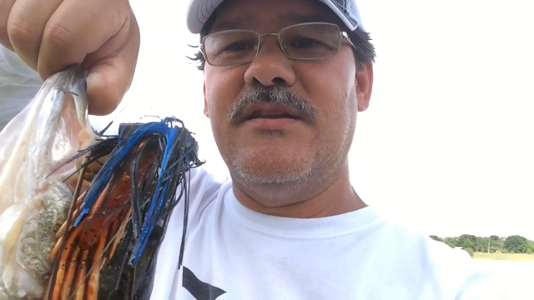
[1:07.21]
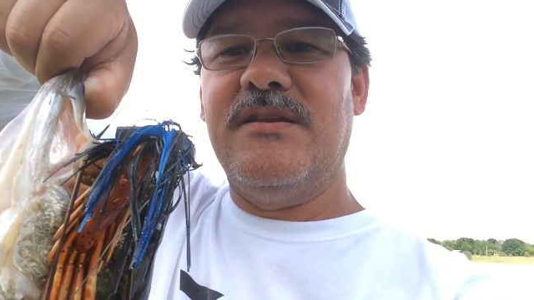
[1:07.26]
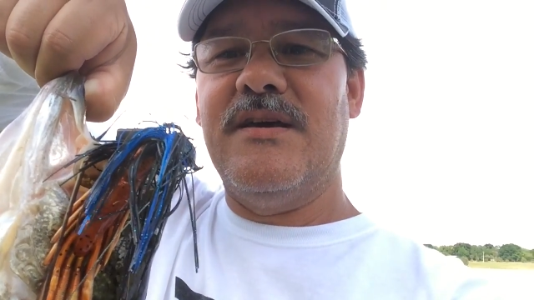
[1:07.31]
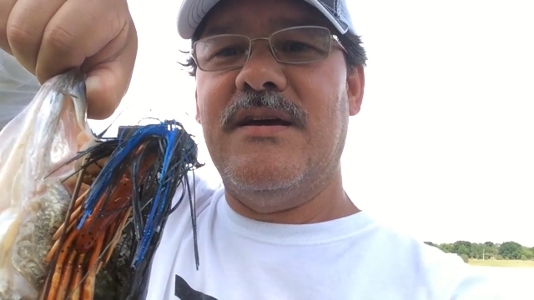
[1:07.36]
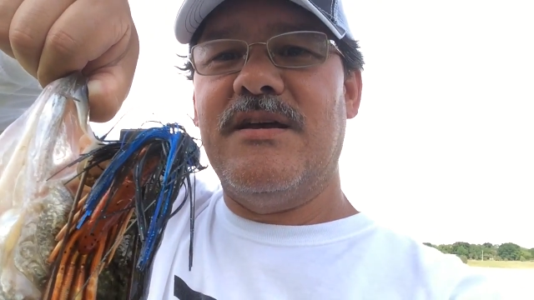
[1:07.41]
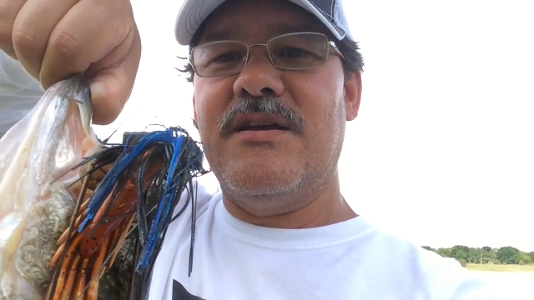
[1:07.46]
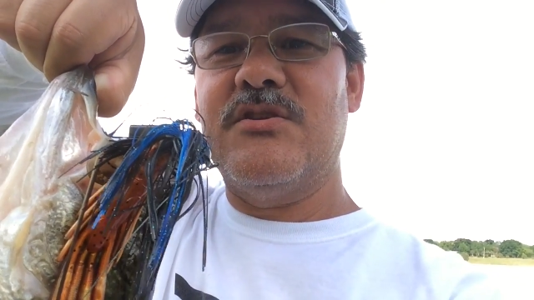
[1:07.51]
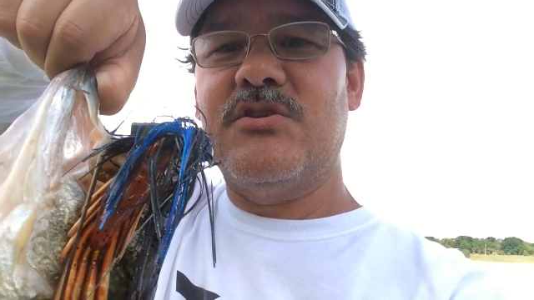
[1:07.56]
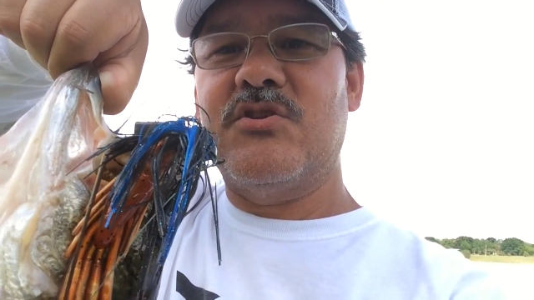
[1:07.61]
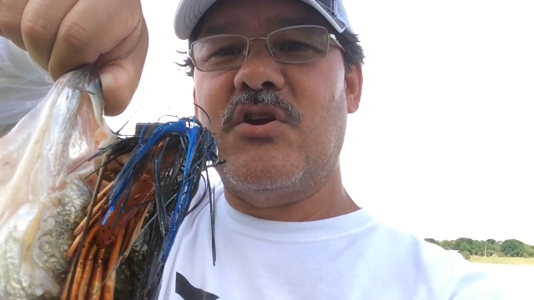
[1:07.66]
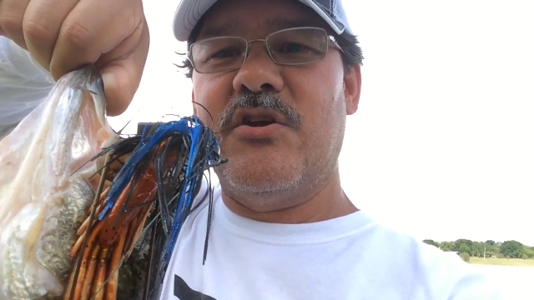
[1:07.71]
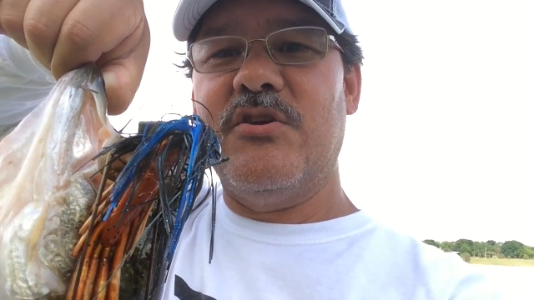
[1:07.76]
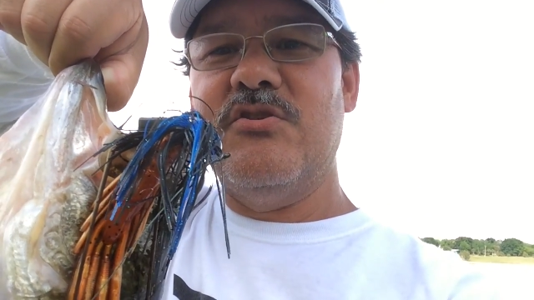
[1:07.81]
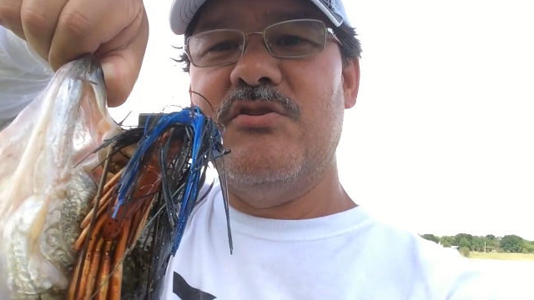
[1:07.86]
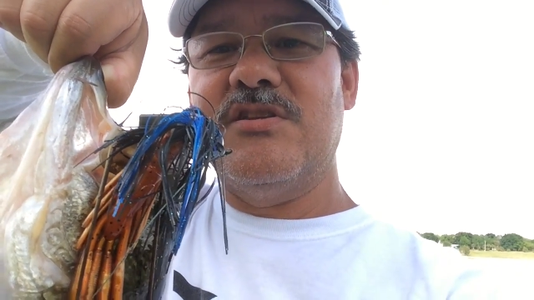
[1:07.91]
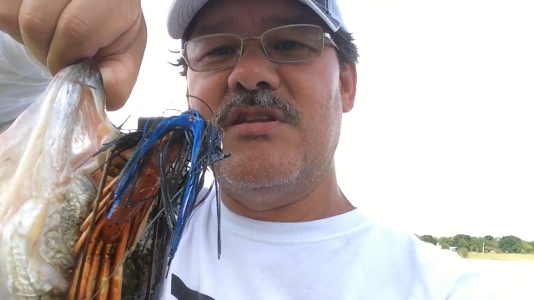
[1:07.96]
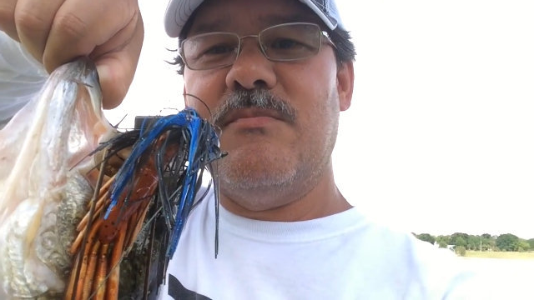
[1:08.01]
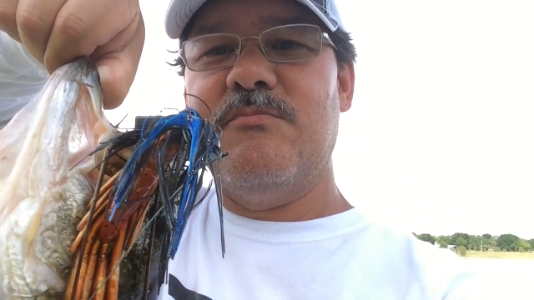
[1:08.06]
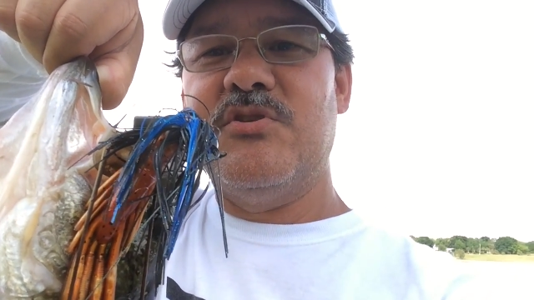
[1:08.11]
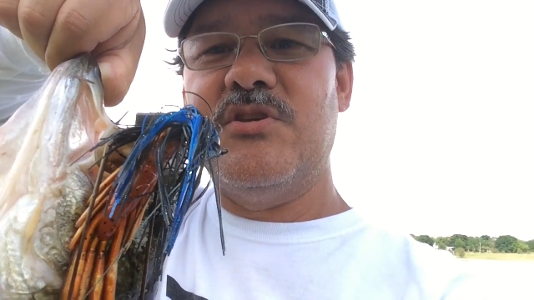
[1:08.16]
and start
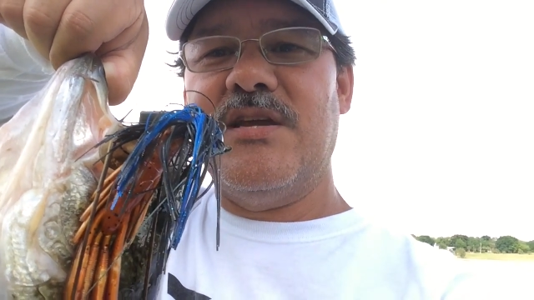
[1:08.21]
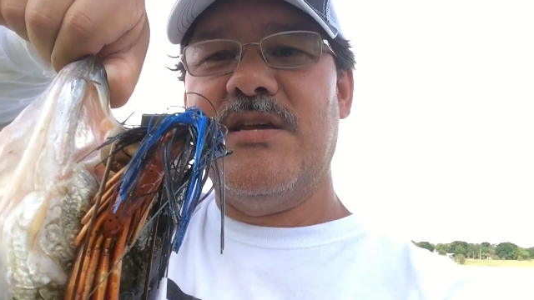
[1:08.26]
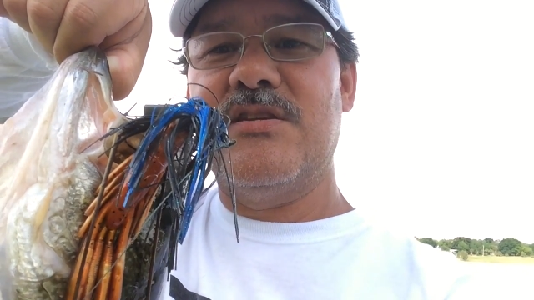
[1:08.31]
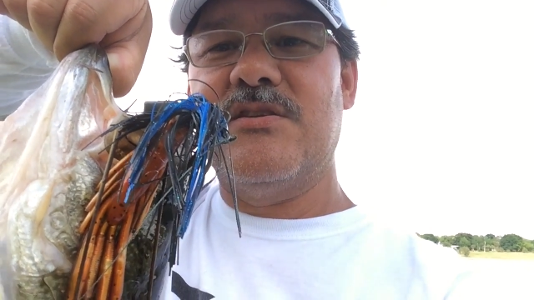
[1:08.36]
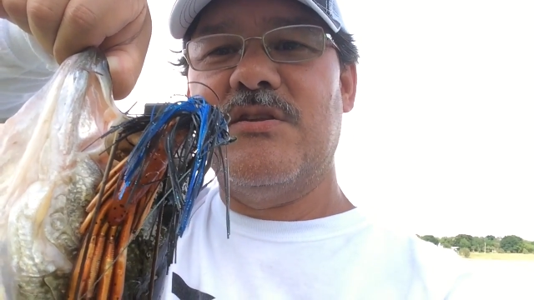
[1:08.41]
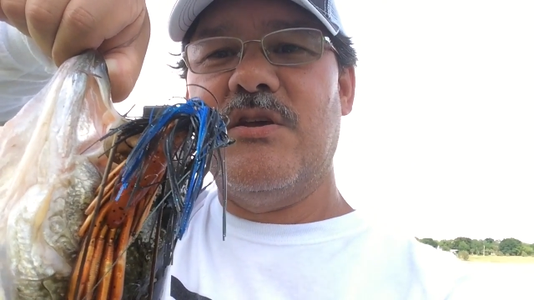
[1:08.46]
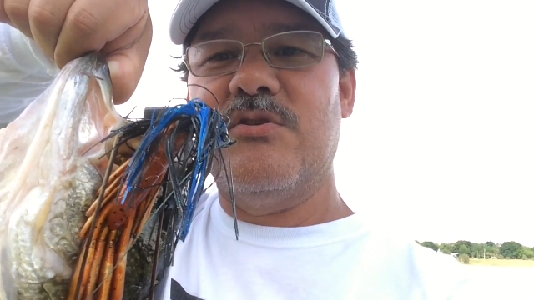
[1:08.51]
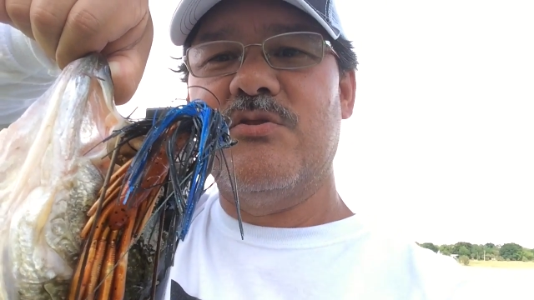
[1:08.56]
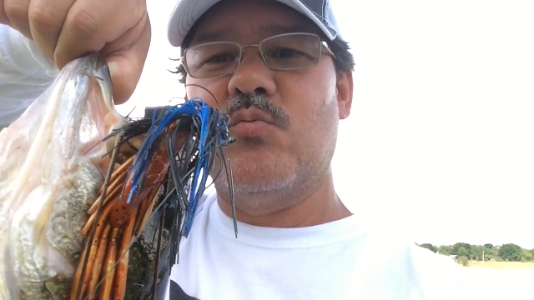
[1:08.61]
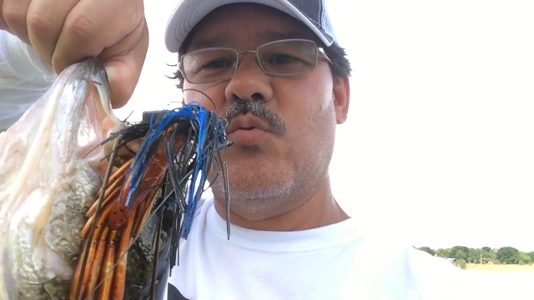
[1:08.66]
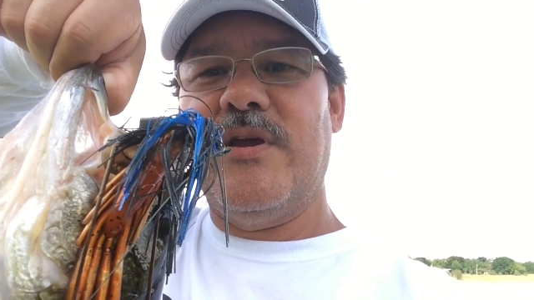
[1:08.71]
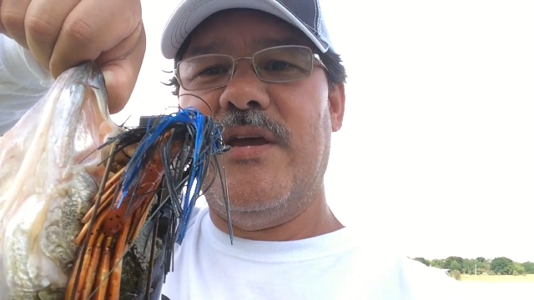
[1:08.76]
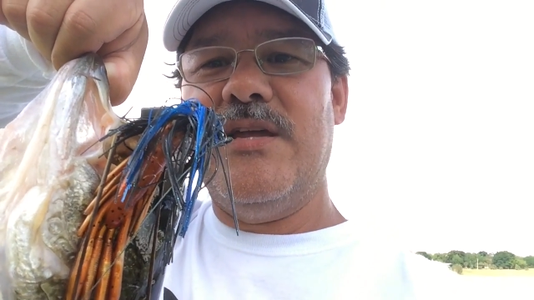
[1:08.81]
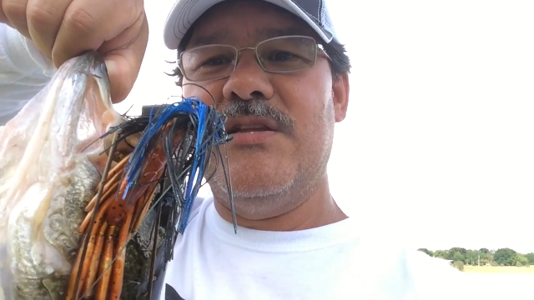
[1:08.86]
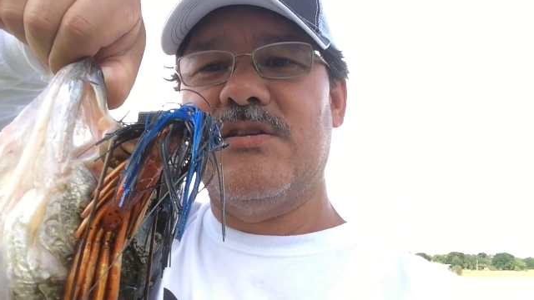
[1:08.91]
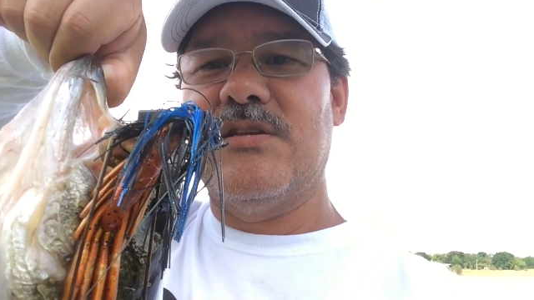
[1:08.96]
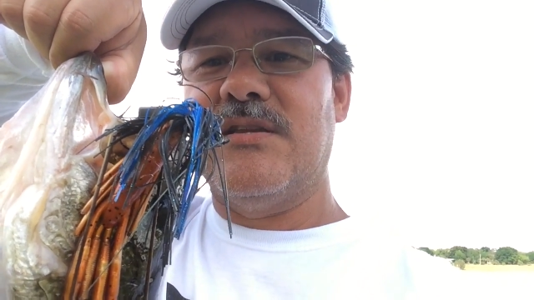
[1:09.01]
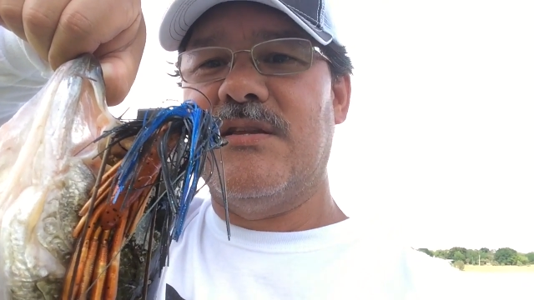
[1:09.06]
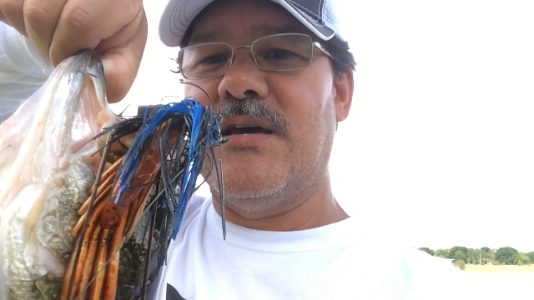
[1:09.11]
using them jigs and those weeds,